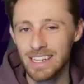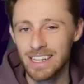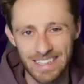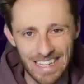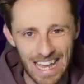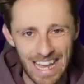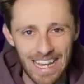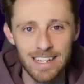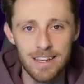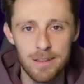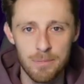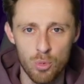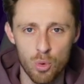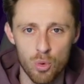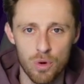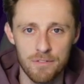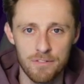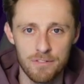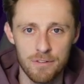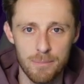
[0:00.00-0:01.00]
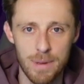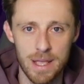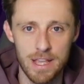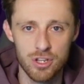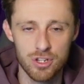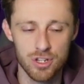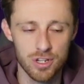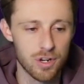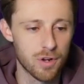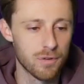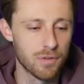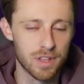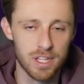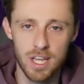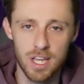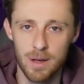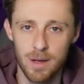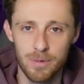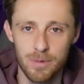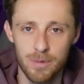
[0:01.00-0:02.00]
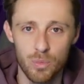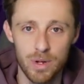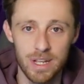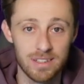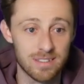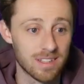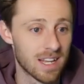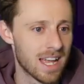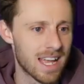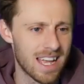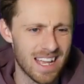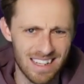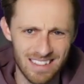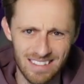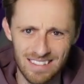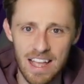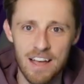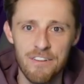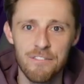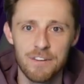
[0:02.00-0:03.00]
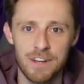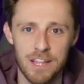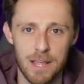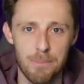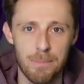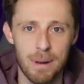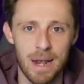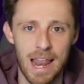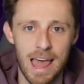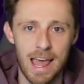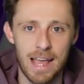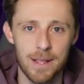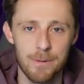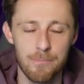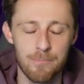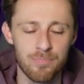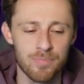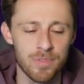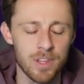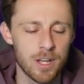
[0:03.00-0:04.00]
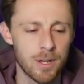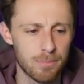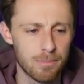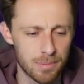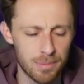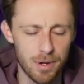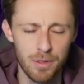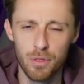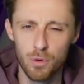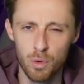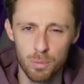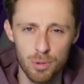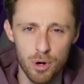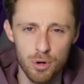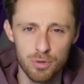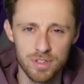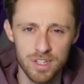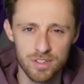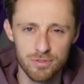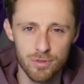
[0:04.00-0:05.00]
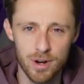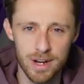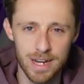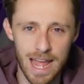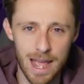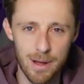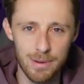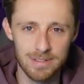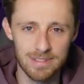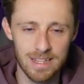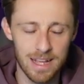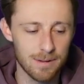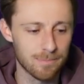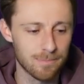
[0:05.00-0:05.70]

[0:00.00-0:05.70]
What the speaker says: gaining more information over the coming weeks is definitely a play. But my thought process right now is that